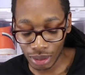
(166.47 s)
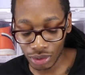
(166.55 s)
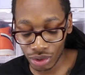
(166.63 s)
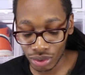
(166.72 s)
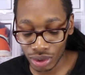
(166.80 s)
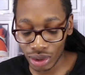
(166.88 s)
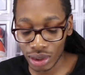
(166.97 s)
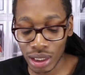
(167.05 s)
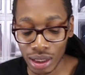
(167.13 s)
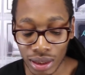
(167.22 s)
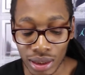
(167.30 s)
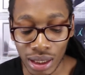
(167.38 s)
Show you
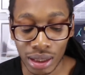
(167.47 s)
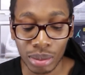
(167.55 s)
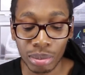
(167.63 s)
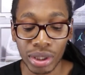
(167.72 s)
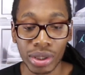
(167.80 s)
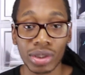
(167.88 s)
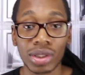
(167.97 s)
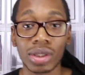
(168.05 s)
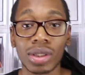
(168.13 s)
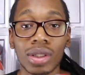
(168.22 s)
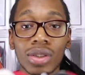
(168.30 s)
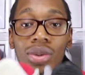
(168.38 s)
side to side comparison.
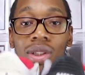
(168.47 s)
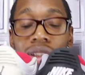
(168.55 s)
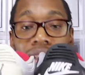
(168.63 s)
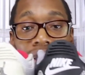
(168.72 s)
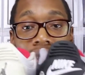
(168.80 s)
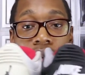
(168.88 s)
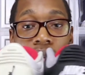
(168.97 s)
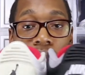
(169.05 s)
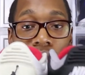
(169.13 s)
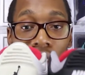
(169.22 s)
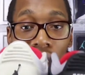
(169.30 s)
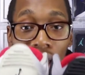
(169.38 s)
You can see
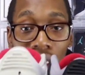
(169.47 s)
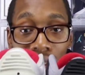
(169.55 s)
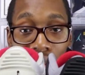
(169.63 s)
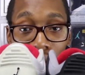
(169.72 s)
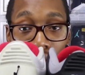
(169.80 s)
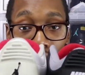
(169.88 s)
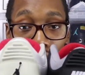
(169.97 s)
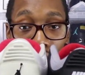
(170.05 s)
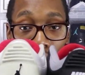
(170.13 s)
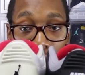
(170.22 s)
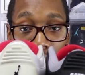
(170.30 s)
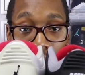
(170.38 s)
one has the
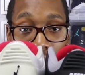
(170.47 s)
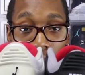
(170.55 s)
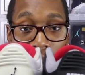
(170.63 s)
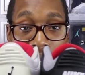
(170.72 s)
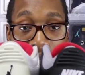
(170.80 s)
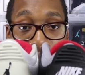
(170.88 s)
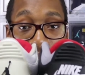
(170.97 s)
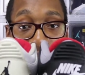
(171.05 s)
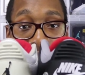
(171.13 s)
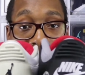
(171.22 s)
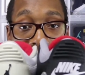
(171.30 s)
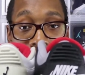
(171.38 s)
Jumpman on the back
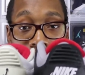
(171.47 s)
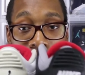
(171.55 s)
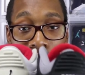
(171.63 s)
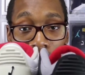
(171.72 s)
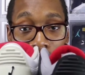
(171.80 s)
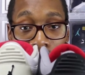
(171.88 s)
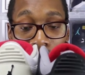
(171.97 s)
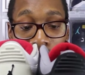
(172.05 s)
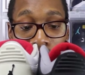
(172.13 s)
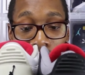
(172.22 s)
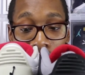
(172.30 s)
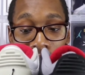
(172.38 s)
and one has
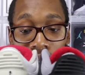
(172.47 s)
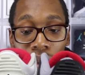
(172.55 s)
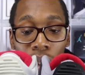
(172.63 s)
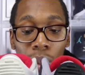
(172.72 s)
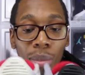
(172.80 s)
Nike Air,